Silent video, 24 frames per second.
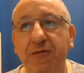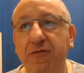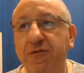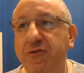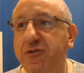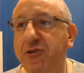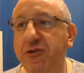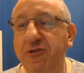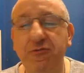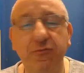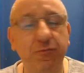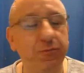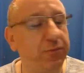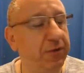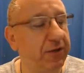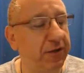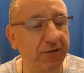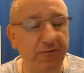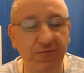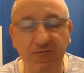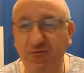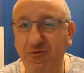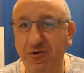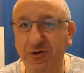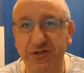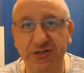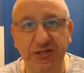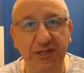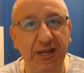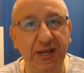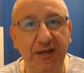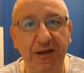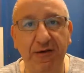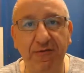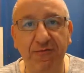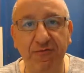just for
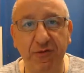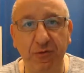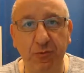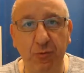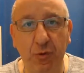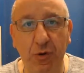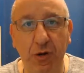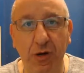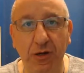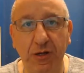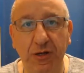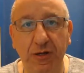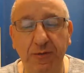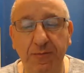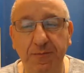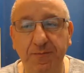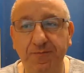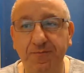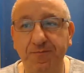sake of the walk.